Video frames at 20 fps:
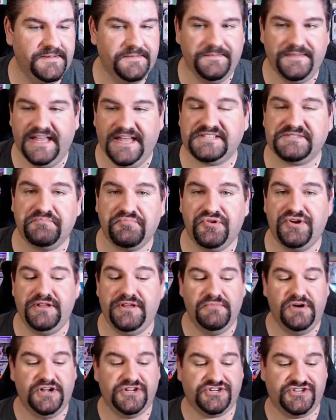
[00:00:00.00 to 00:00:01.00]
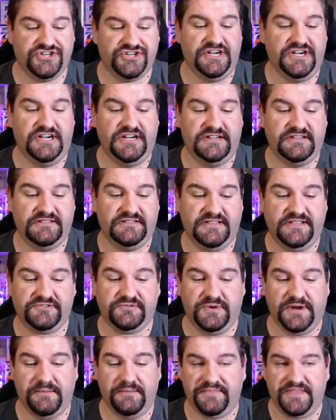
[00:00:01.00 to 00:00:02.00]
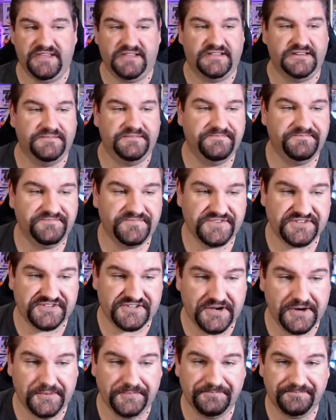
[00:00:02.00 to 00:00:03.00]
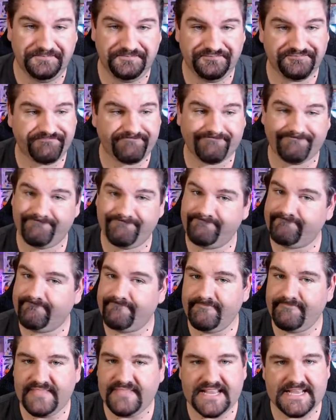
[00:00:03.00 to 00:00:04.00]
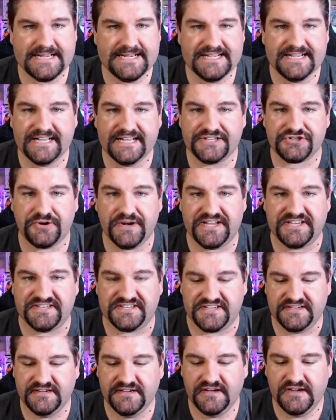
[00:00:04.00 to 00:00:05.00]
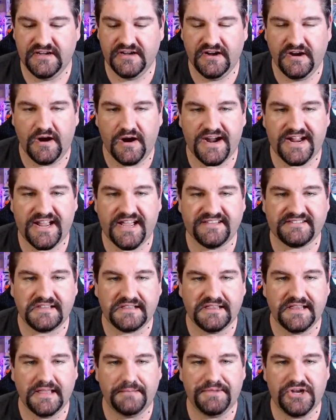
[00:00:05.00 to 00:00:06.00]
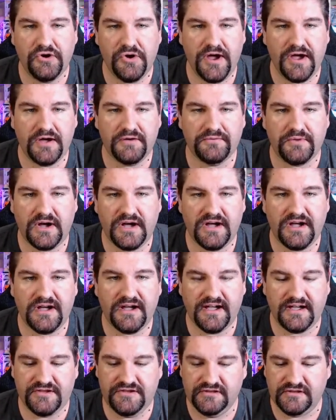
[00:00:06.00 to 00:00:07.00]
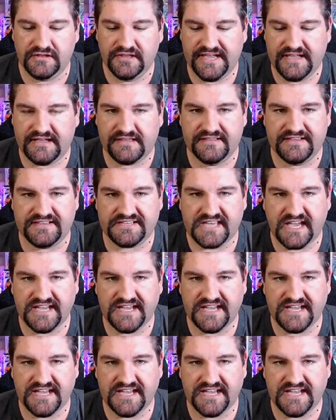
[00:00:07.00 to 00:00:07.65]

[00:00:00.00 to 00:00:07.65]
That's pretty much, uh, that's what I'm thinking. So, it's crazy. All right, guys, let me know how, uh, how you like this.